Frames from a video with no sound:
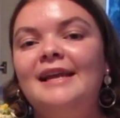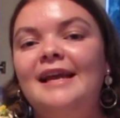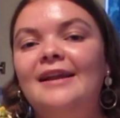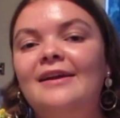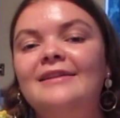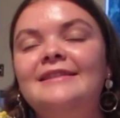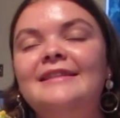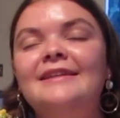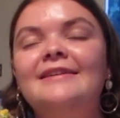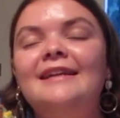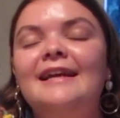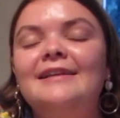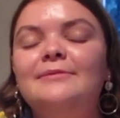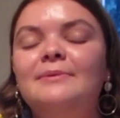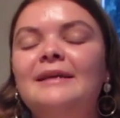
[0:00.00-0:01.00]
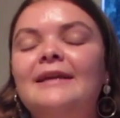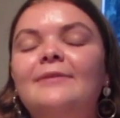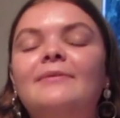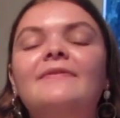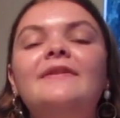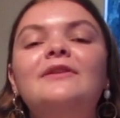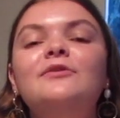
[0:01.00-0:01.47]
And I'll see you next week
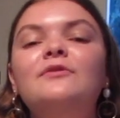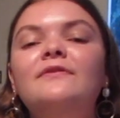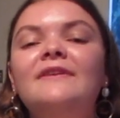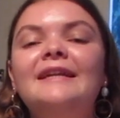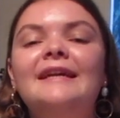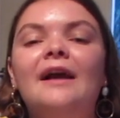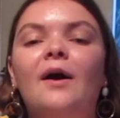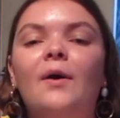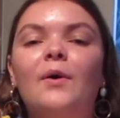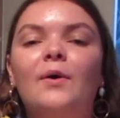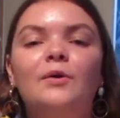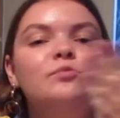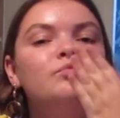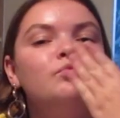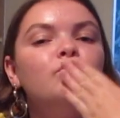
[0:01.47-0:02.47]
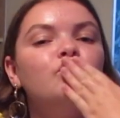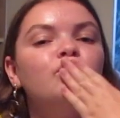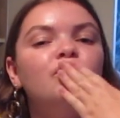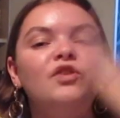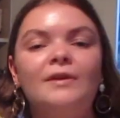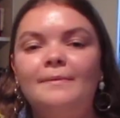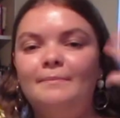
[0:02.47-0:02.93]
with a new video.
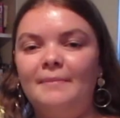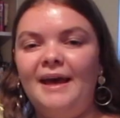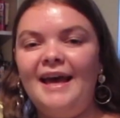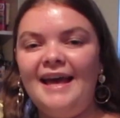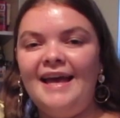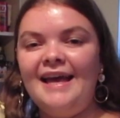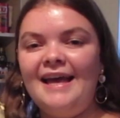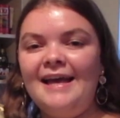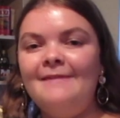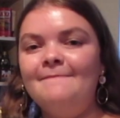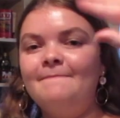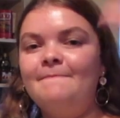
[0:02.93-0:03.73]
Bye!